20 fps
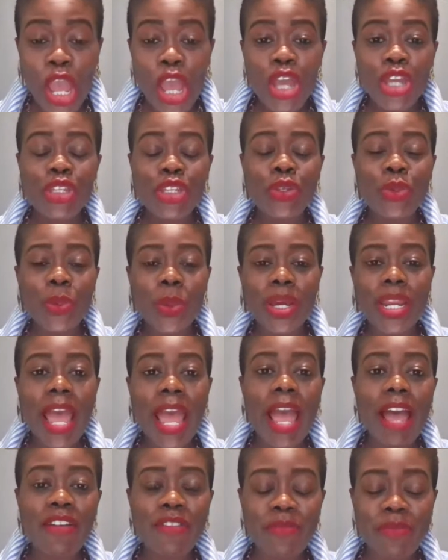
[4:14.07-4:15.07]
You want to
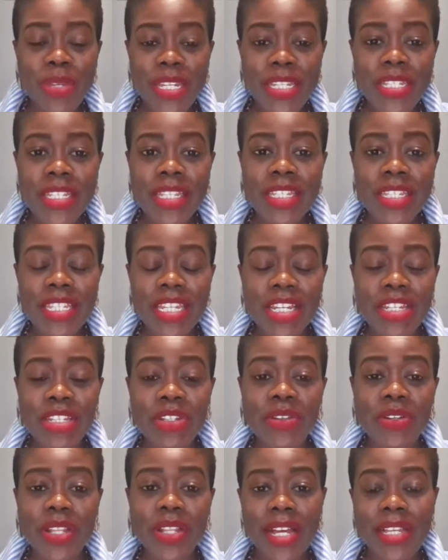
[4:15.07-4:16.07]
have pieces in
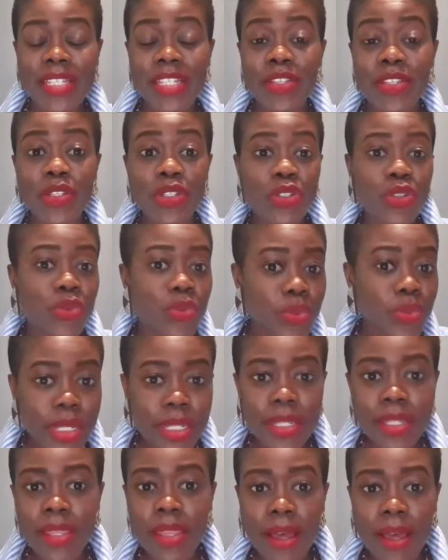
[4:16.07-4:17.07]
your closet that you
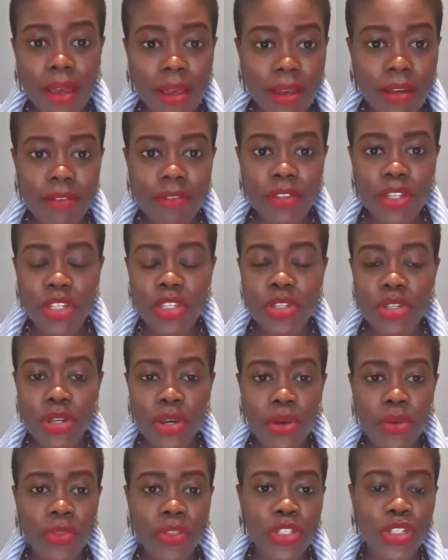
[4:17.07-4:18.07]
really love,
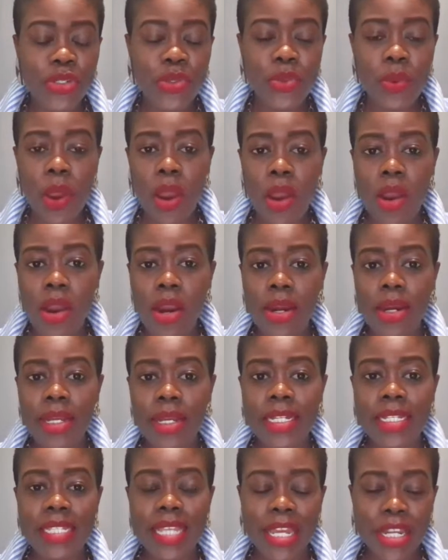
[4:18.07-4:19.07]
that you are
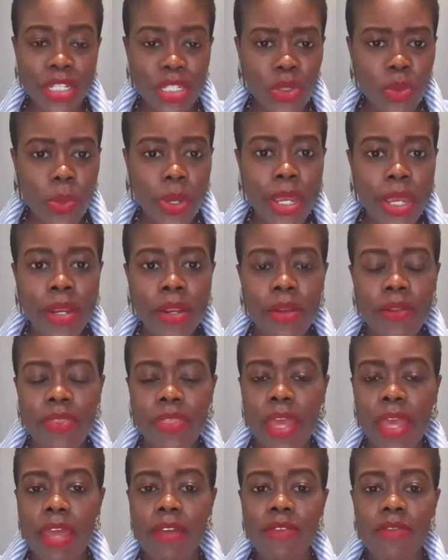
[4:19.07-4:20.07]
excited to wear,
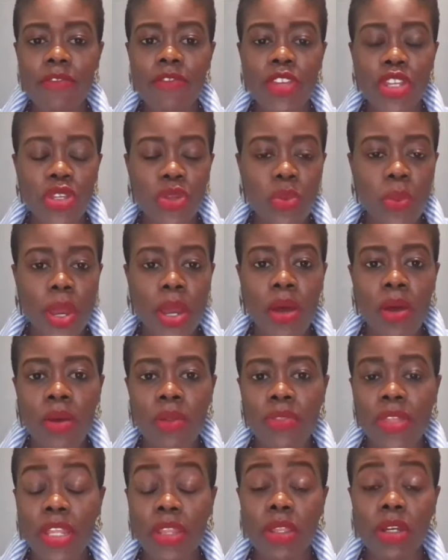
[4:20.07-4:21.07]
that fit you
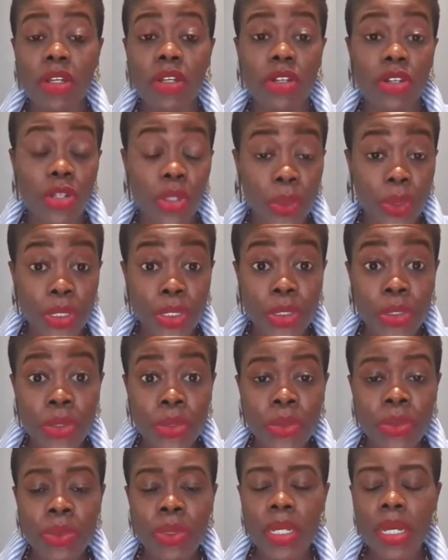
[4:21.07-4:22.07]
well, that look good on
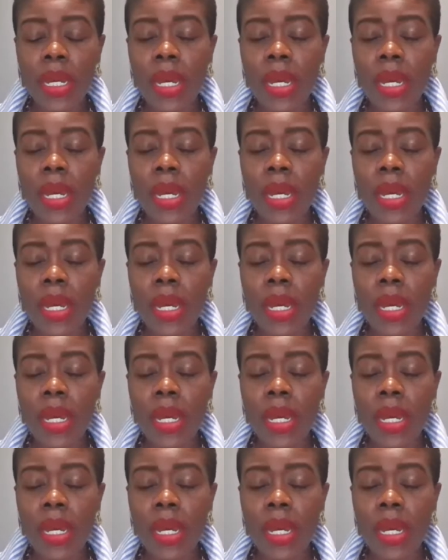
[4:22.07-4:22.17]
you.